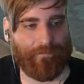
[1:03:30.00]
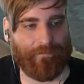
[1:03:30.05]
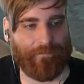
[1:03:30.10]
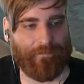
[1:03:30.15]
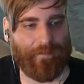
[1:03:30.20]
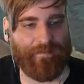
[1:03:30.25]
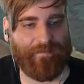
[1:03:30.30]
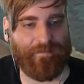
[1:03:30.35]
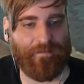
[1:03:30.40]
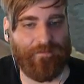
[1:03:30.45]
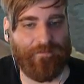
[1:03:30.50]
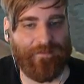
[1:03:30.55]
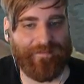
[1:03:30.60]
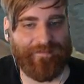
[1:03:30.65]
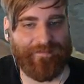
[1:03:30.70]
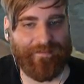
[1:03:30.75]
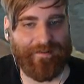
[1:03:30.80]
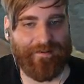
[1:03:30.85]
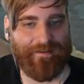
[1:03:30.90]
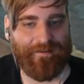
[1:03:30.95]
I'm so
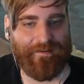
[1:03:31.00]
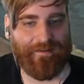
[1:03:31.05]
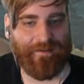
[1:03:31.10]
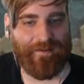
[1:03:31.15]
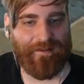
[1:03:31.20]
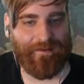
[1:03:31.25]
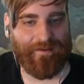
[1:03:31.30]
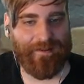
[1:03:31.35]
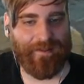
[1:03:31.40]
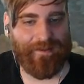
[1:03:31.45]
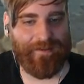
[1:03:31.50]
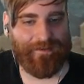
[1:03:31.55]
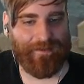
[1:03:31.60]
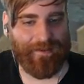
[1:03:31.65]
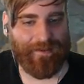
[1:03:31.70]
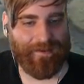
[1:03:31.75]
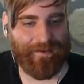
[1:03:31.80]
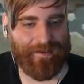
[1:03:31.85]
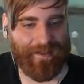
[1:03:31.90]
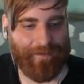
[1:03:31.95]
fixated on not
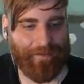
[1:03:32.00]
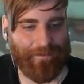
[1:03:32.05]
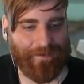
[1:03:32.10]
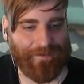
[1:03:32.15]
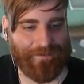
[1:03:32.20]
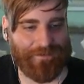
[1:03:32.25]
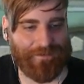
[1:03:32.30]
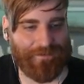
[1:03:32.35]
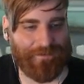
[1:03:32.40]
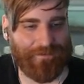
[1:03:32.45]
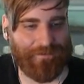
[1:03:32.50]
taking damage.